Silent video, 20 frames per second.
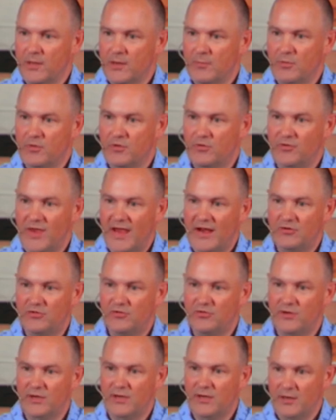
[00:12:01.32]
But there's
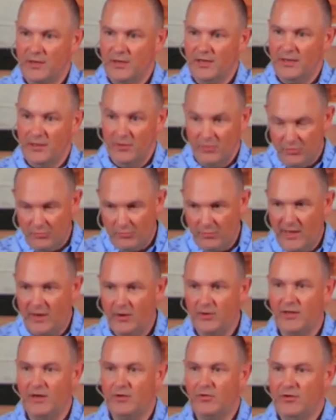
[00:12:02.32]
actually,
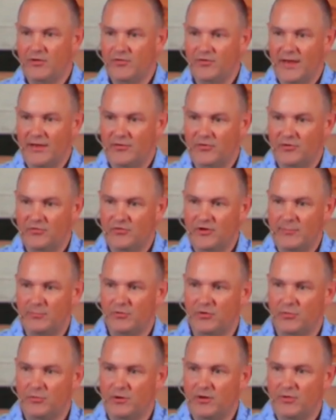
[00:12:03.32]
throughout Ecclesiastes chapter
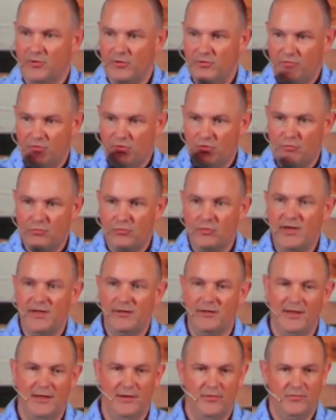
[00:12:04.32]
3, there's three
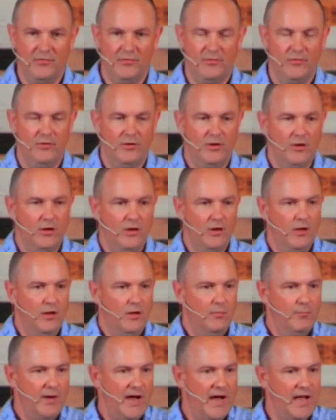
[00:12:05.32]
lists
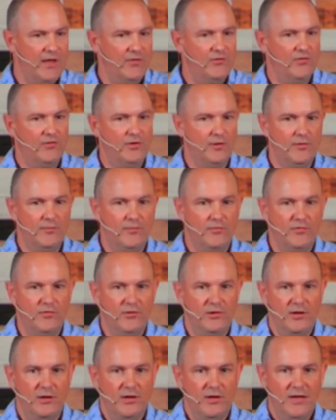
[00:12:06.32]
positives
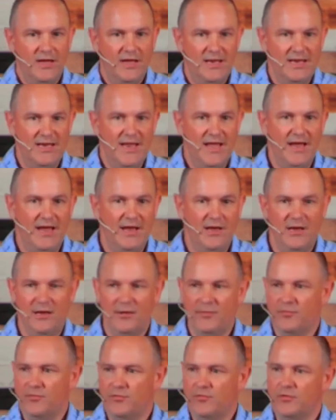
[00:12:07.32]
and
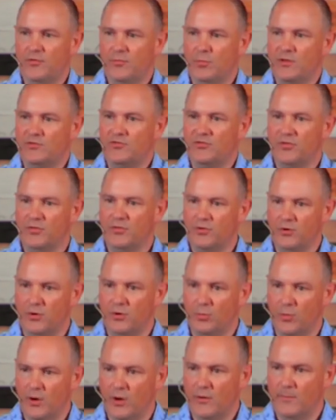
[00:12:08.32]
negatives. And what's the third
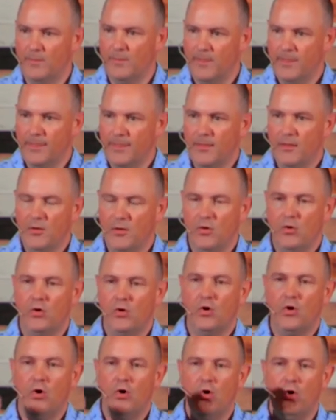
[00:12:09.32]
one?
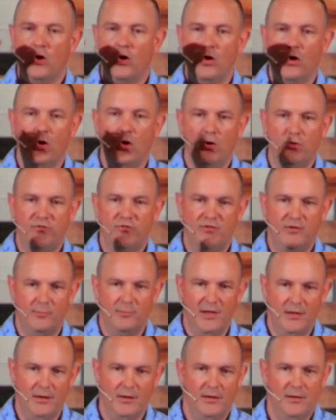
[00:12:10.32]

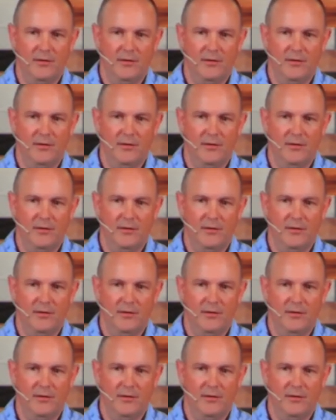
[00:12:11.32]
Ultimate.